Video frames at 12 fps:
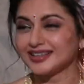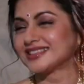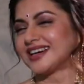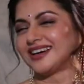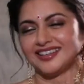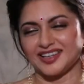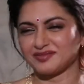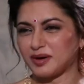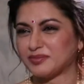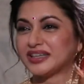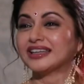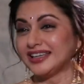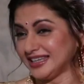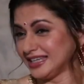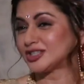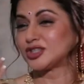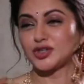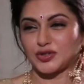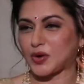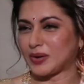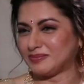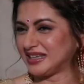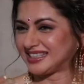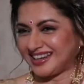Darling mummy. He should call
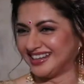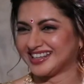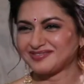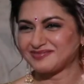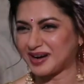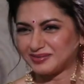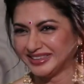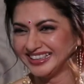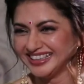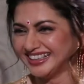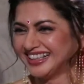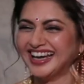me darling mummy.